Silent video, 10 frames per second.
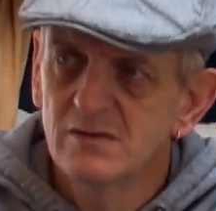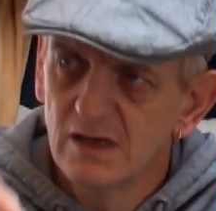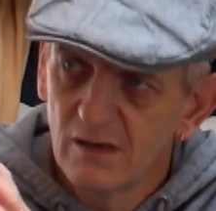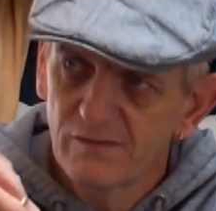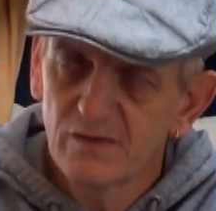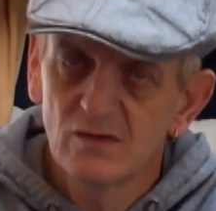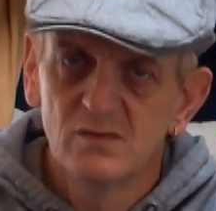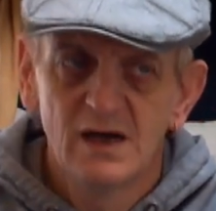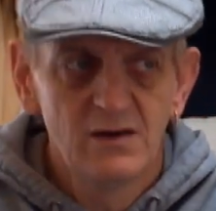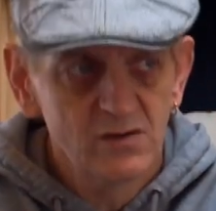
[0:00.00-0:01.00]
and you look for
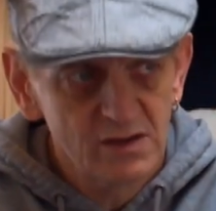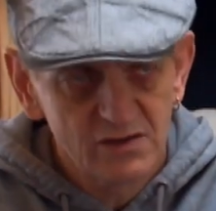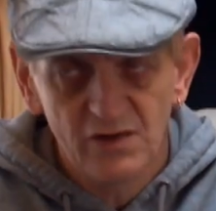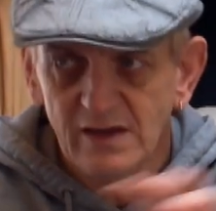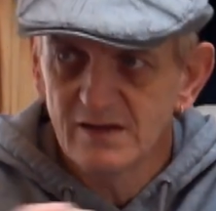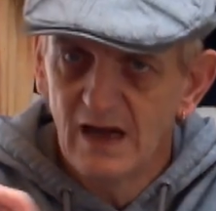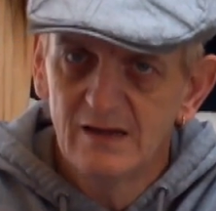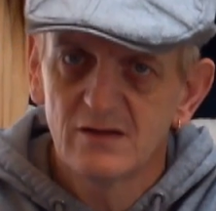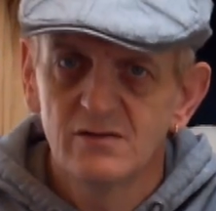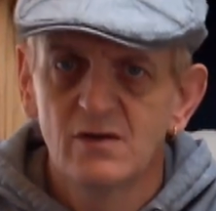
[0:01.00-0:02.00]
somewhere, look at street
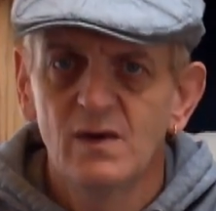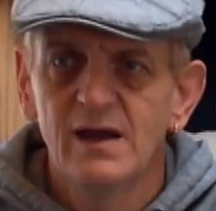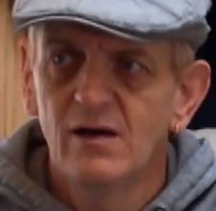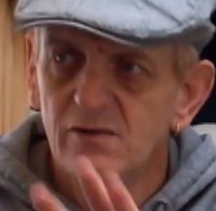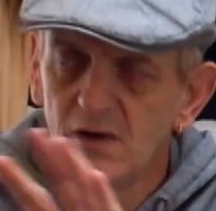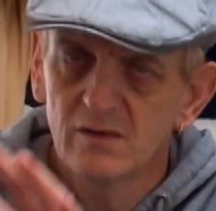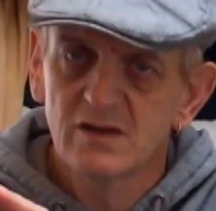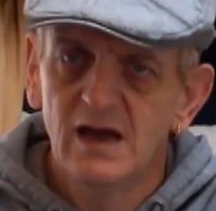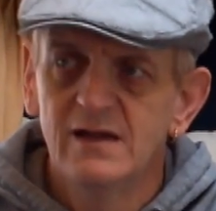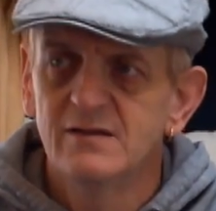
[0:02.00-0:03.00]
signs on your way or road
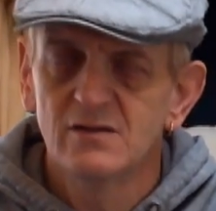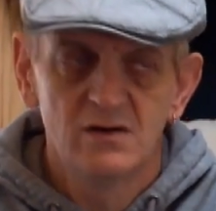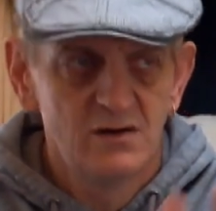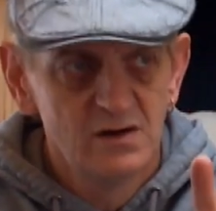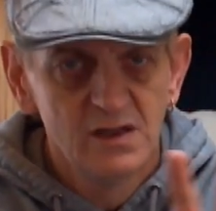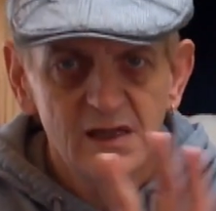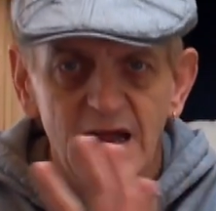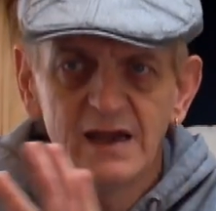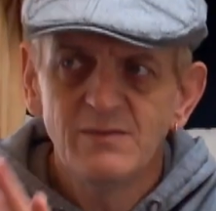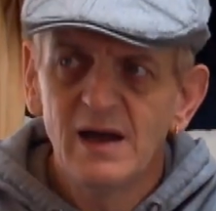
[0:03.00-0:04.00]
signs or
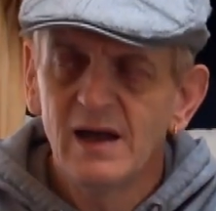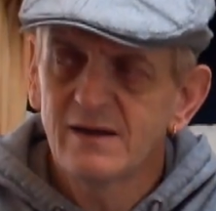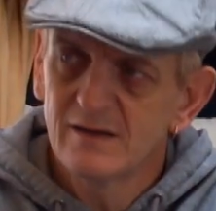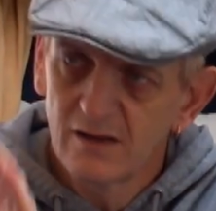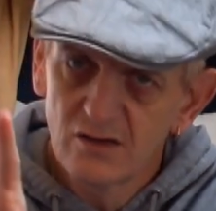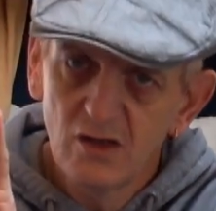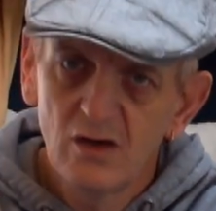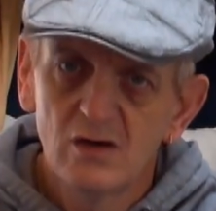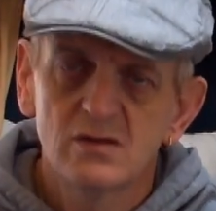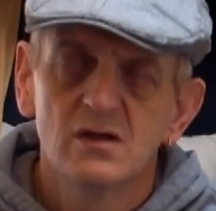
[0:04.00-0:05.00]
any markers, a
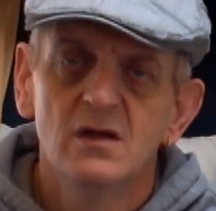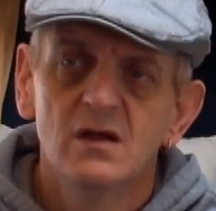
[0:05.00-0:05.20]
church.